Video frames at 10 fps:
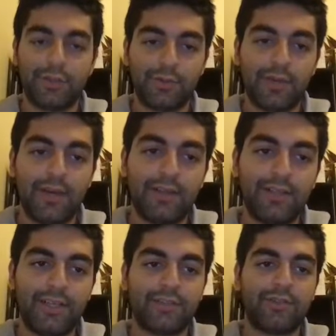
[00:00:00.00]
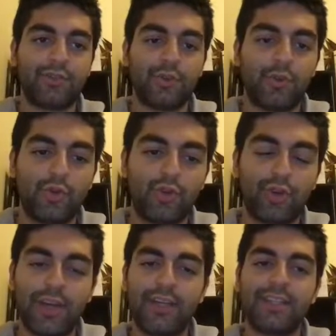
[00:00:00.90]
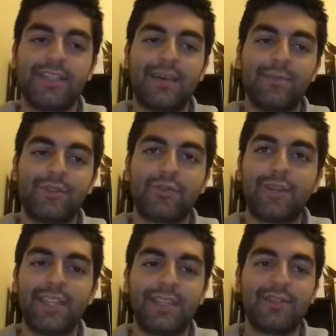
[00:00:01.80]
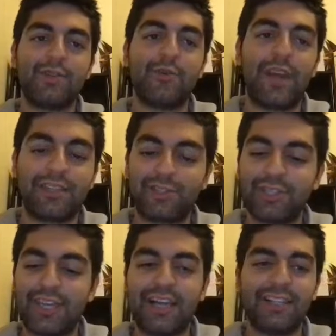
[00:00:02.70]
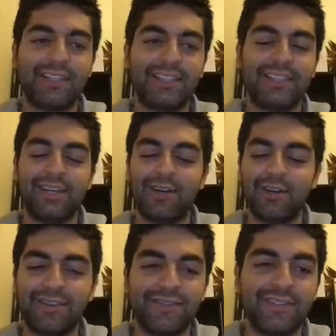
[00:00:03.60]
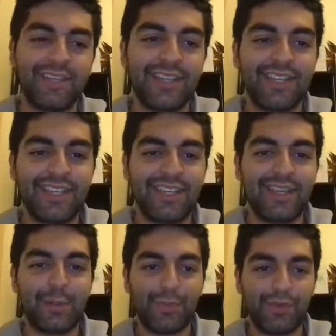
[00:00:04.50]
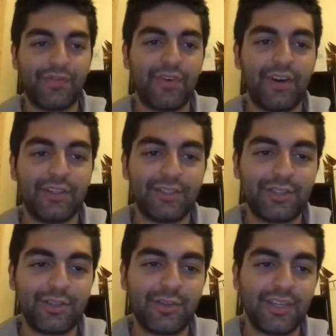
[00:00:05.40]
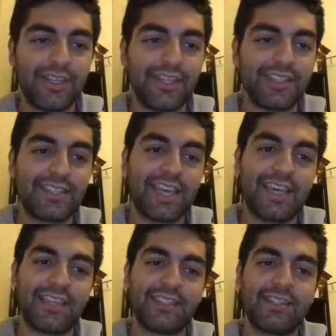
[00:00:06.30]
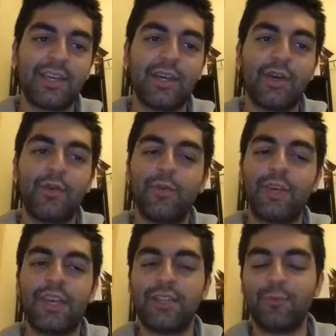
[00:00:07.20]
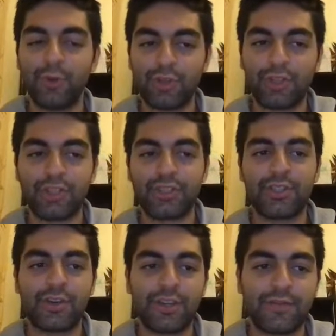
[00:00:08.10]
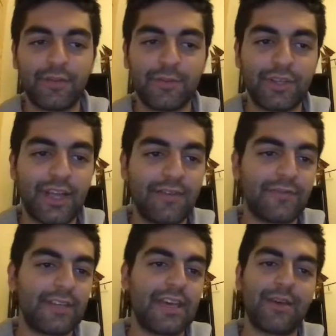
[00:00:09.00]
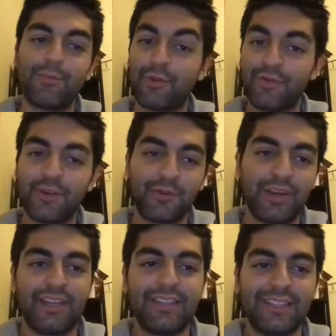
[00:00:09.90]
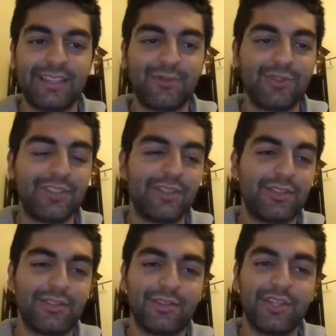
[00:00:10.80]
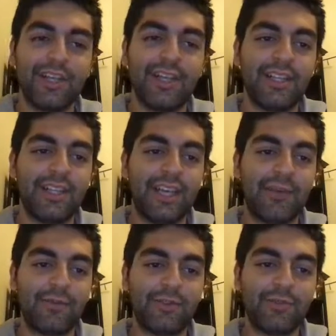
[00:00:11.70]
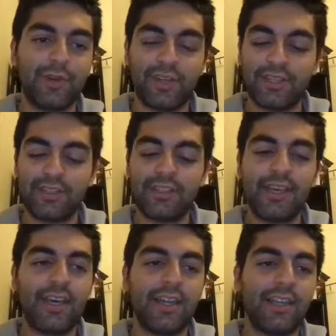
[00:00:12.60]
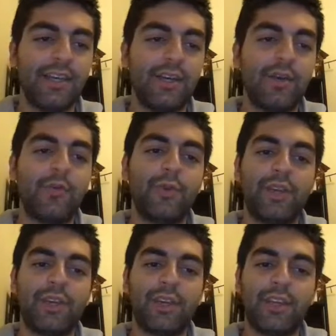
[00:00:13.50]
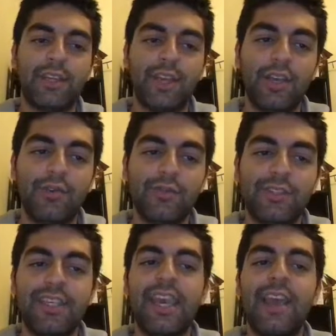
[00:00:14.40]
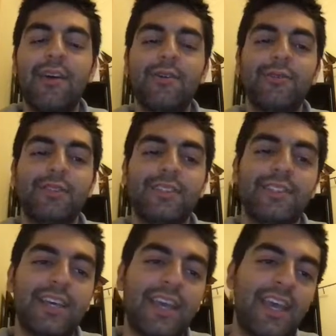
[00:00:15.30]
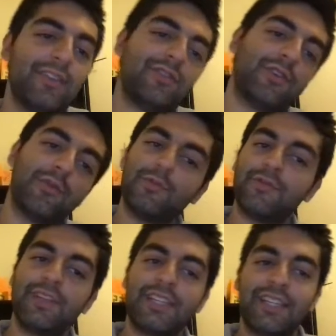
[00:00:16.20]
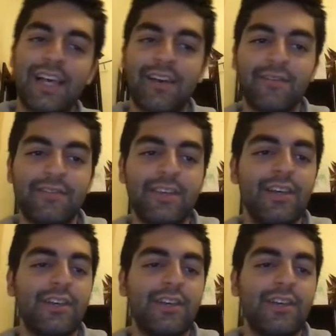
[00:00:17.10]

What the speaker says: So now let's try to demonstrate the directionality of Befunge. So in this case, we were just starting from the left and moving right, like a traditional language. But instead, we can use the arrow to say, hey, start moving left.